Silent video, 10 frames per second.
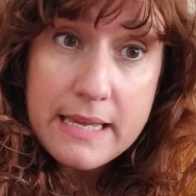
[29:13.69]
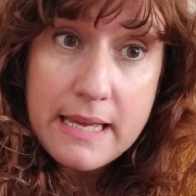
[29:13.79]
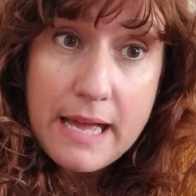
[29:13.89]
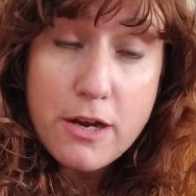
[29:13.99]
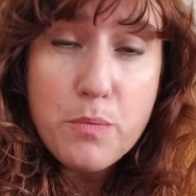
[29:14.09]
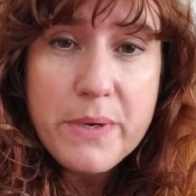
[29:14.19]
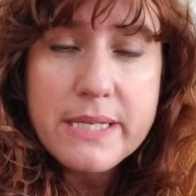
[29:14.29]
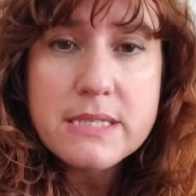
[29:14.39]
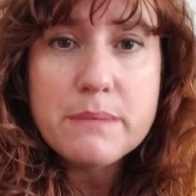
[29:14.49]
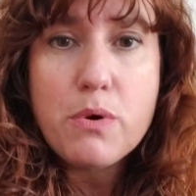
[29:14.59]
I hope we
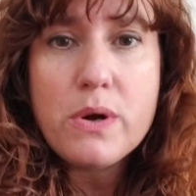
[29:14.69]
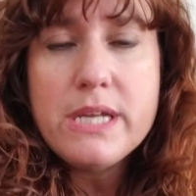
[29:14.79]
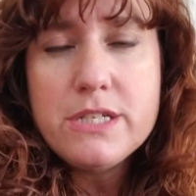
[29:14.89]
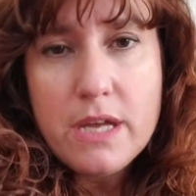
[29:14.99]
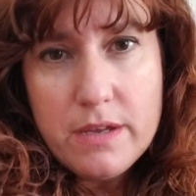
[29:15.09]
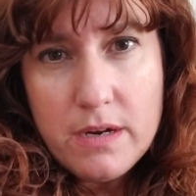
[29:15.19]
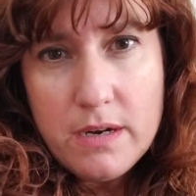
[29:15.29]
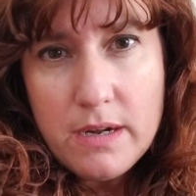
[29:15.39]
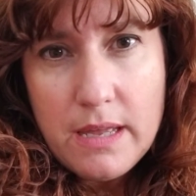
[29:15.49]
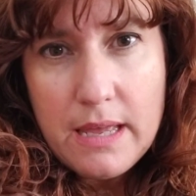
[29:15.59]
can support each
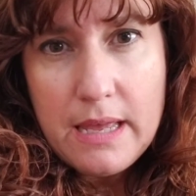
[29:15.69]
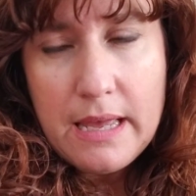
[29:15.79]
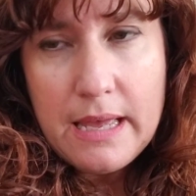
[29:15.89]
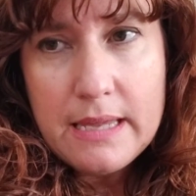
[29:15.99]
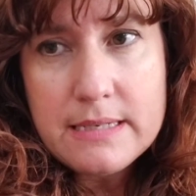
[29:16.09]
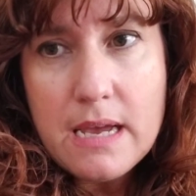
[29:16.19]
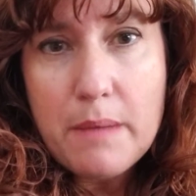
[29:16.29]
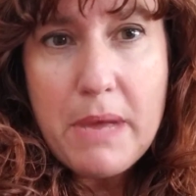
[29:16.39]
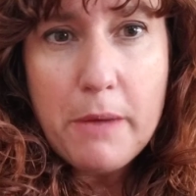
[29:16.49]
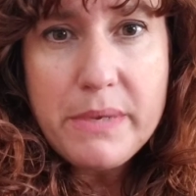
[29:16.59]
other and um,
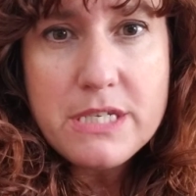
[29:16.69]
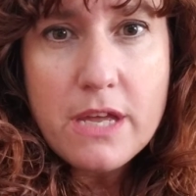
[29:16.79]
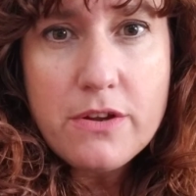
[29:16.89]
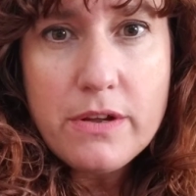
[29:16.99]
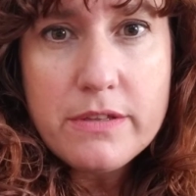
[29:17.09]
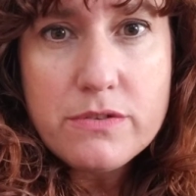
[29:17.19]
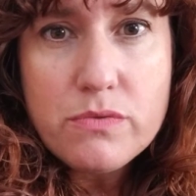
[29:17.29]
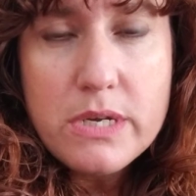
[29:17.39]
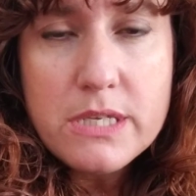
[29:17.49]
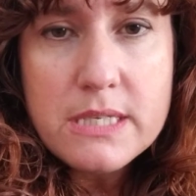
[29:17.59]
help each other on this
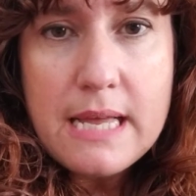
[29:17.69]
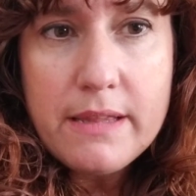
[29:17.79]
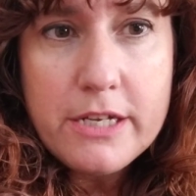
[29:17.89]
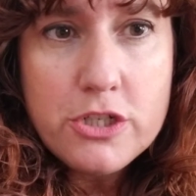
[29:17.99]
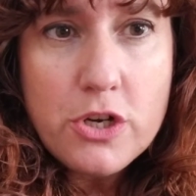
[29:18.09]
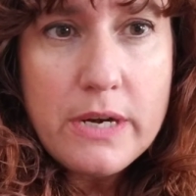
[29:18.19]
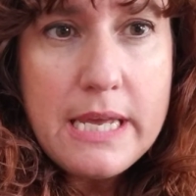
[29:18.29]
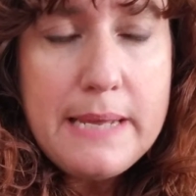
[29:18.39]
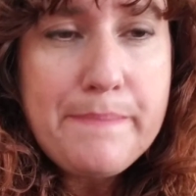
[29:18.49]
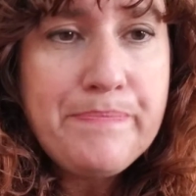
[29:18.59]
reselling
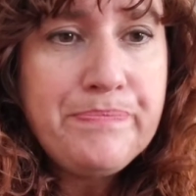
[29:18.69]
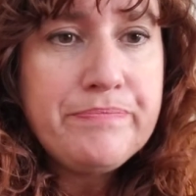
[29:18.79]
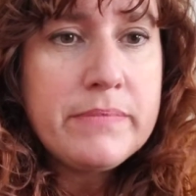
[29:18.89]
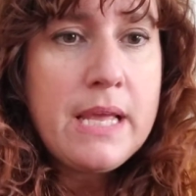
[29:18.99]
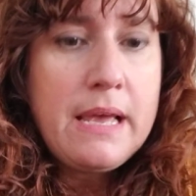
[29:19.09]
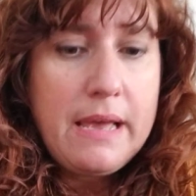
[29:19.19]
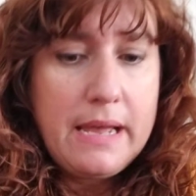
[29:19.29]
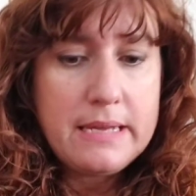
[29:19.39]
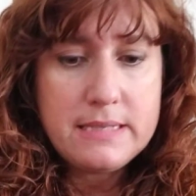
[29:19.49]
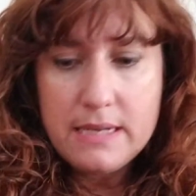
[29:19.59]
journey.
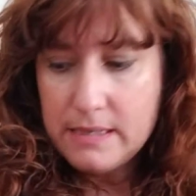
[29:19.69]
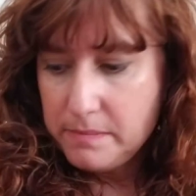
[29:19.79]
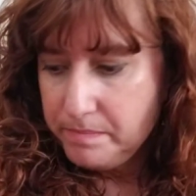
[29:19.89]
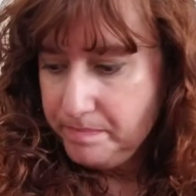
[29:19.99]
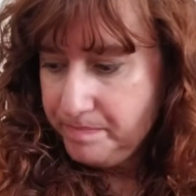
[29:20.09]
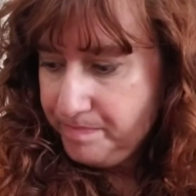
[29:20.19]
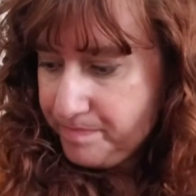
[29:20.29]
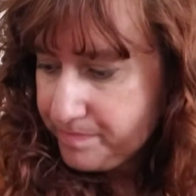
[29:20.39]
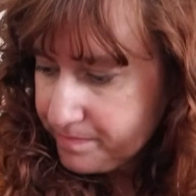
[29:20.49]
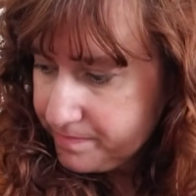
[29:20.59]
And um,
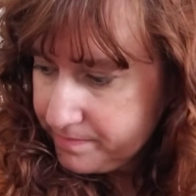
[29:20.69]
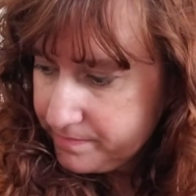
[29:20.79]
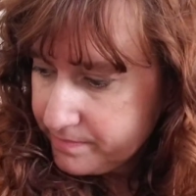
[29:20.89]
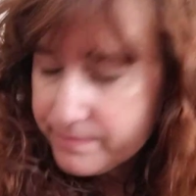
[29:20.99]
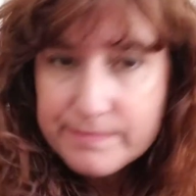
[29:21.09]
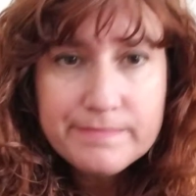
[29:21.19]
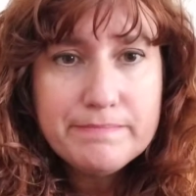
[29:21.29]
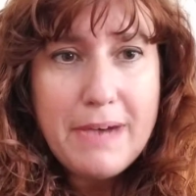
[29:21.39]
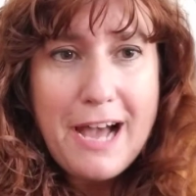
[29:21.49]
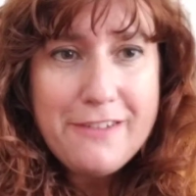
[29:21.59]

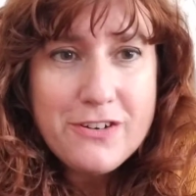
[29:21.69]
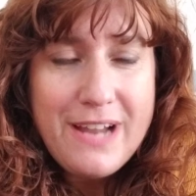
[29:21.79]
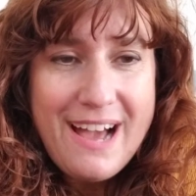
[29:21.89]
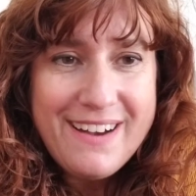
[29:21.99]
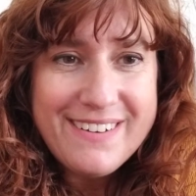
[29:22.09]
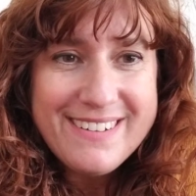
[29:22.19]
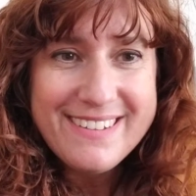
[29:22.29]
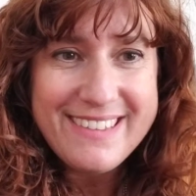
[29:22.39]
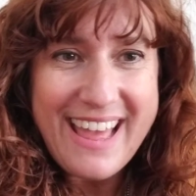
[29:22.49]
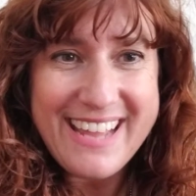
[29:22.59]
bye for now.
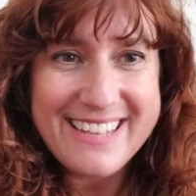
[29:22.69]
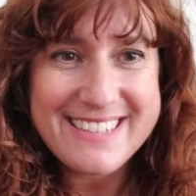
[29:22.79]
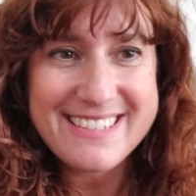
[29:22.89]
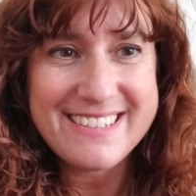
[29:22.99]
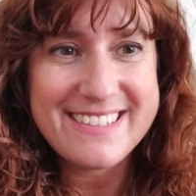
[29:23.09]
Thanks.